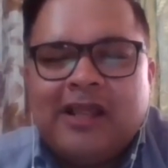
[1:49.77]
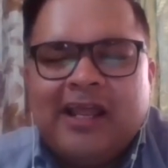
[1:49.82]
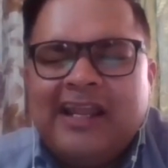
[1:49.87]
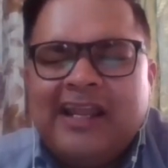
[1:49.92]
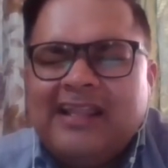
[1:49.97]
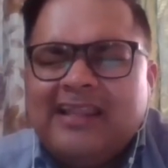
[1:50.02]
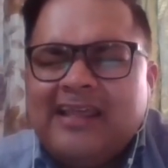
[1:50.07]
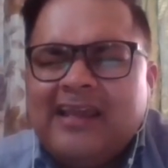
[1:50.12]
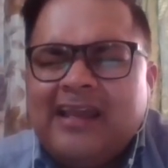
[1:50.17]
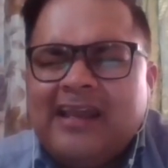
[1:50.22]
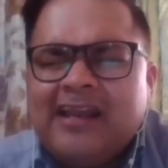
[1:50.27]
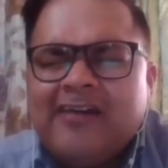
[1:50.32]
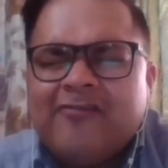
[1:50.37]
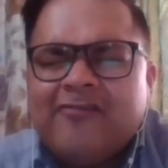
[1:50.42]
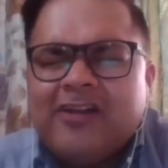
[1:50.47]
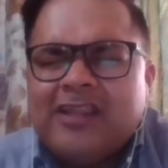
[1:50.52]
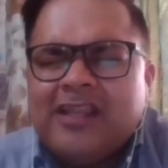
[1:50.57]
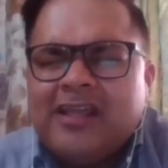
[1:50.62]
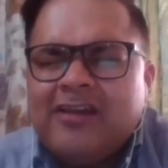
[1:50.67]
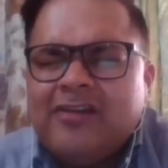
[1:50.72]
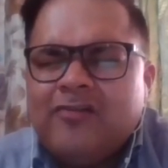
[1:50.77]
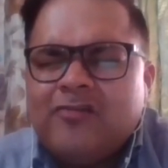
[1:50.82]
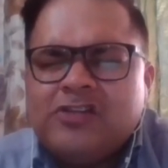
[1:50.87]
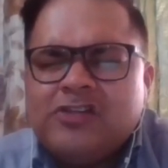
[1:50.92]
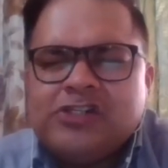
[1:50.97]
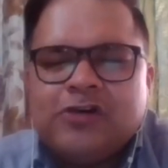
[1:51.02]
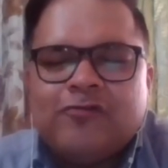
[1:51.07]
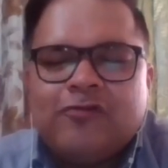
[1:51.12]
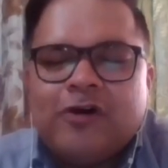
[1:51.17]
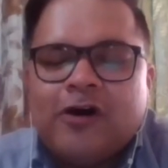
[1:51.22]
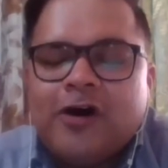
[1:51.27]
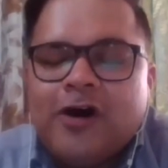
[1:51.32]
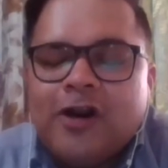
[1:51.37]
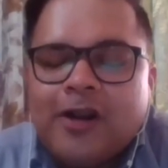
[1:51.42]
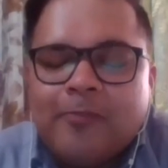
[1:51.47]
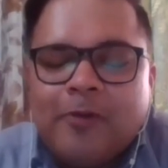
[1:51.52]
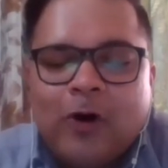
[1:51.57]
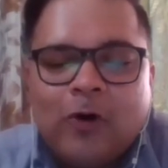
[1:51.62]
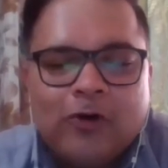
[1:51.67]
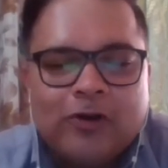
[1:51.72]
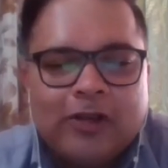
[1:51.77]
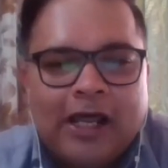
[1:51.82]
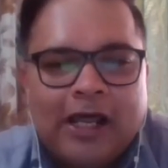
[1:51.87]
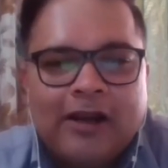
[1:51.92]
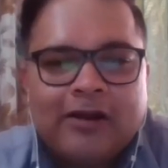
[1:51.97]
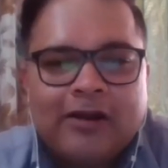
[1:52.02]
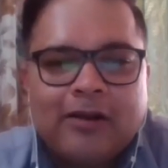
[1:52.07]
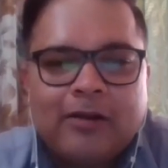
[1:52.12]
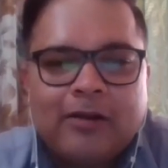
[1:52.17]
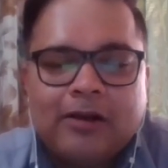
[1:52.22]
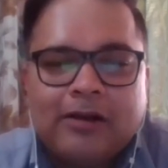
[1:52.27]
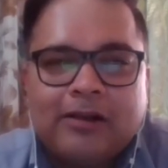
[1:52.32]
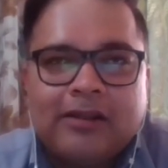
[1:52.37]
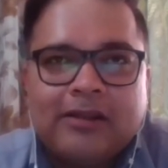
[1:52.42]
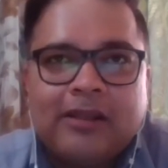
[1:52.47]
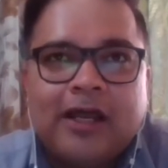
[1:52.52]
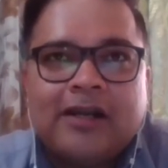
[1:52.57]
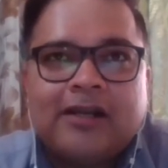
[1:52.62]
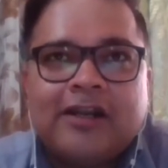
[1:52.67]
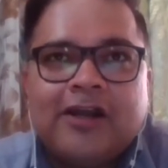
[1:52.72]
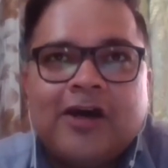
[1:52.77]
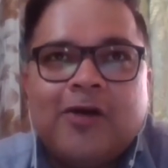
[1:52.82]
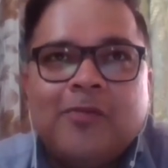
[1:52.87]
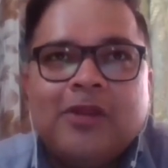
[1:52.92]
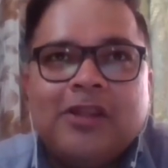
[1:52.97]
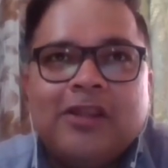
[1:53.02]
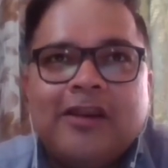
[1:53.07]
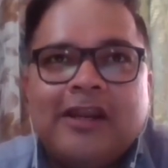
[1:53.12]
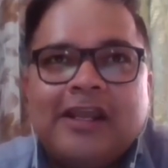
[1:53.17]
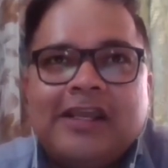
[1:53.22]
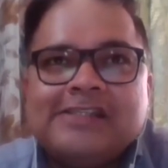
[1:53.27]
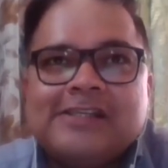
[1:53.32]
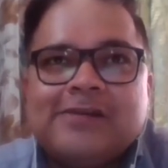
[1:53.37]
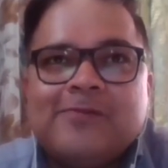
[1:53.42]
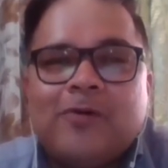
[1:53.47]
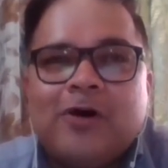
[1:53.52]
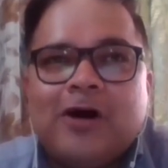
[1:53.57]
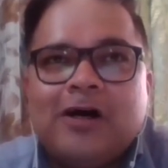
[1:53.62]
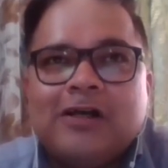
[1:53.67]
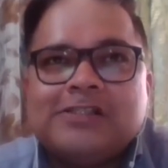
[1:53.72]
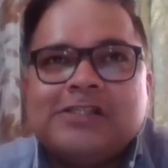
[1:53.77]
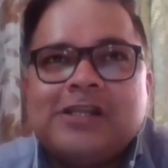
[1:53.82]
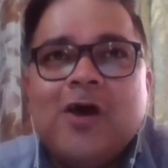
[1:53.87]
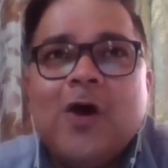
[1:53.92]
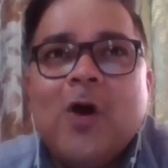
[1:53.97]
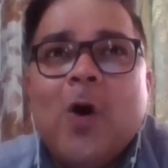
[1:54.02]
anything and everything you've heard about that term in the recent past,